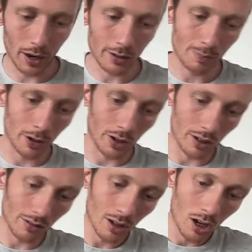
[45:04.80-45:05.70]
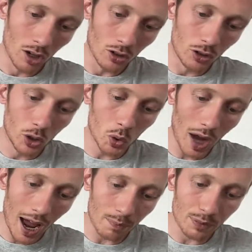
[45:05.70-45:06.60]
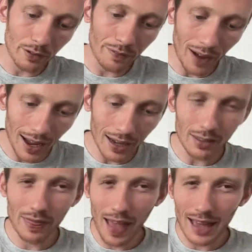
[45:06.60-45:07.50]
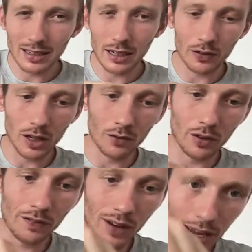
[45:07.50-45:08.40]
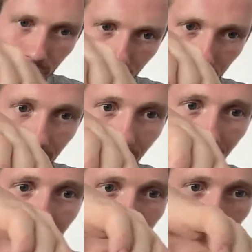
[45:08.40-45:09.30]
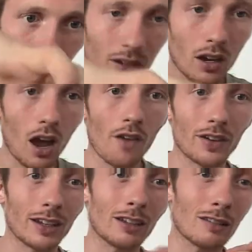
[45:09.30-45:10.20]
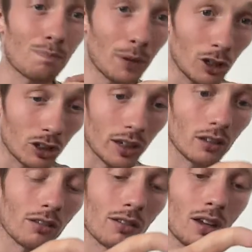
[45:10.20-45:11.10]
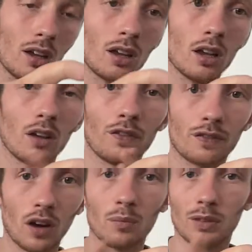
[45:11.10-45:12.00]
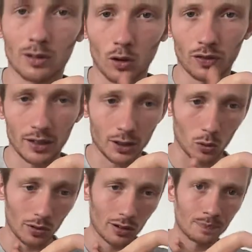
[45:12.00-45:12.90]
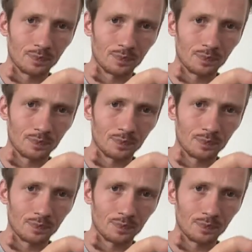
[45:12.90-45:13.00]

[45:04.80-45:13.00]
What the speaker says: experience, do not provide that different of a flavor, that different of an experience from Silver Needles.